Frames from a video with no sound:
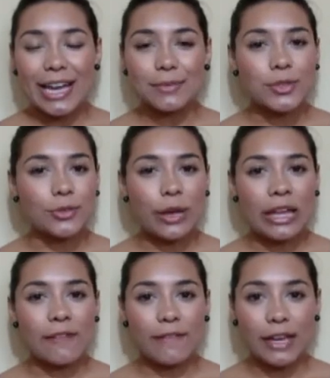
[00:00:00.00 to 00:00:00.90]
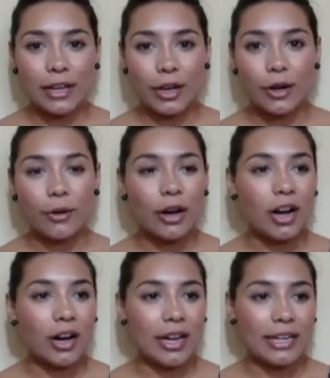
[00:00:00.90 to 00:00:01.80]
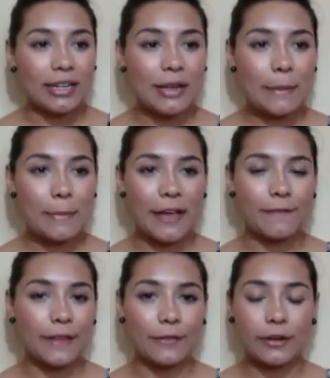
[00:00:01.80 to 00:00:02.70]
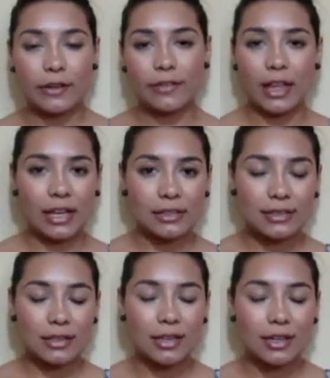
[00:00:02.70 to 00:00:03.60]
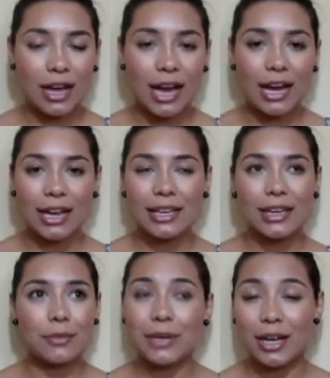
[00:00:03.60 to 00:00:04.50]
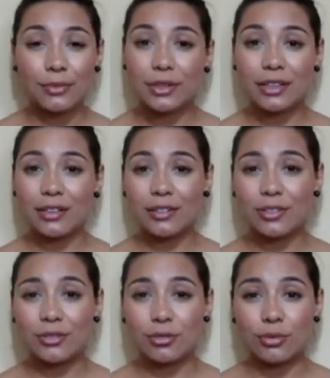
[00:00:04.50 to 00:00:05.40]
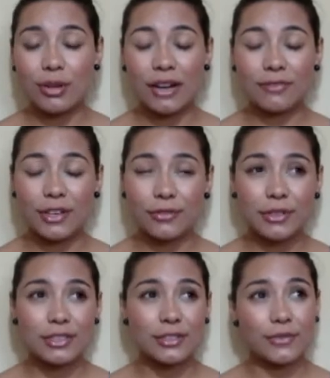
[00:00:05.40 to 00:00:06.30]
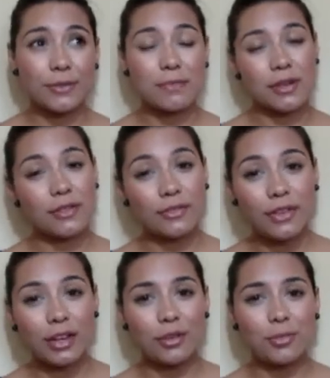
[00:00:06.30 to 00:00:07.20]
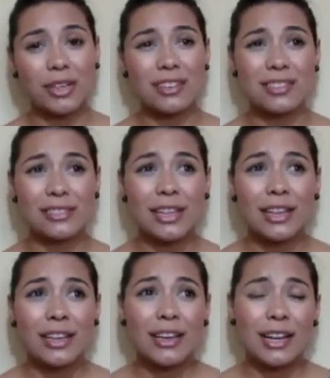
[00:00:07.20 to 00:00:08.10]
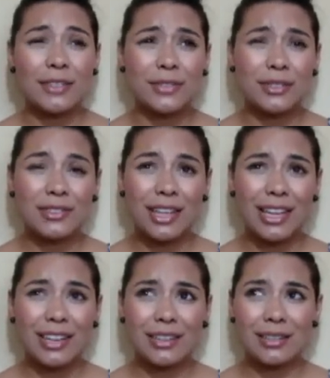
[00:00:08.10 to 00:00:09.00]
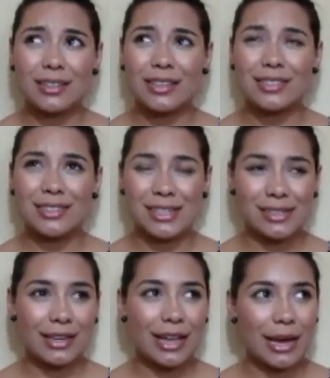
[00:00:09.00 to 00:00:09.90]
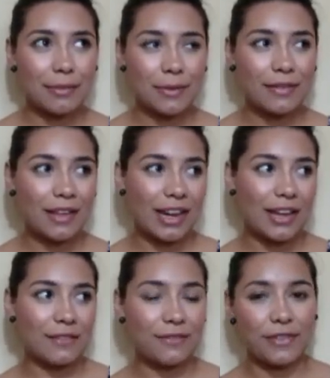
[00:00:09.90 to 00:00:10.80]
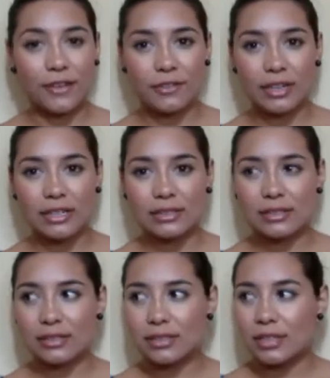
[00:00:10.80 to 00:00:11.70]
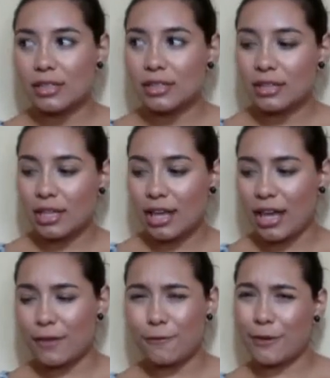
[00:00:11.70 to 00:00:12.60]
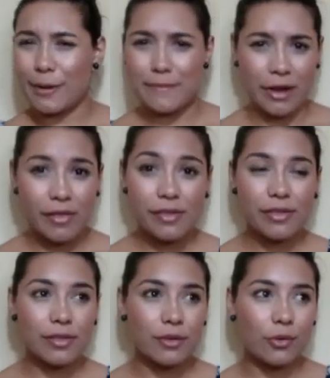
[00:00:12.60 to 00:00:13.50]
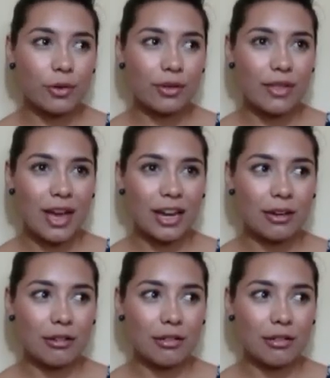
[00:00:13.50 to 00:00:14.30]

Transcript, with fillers: I'm doing a video on my favorite things. I am not really going to do a favorites of the month video because I feel like it doesn't happen that I have favorites every month or that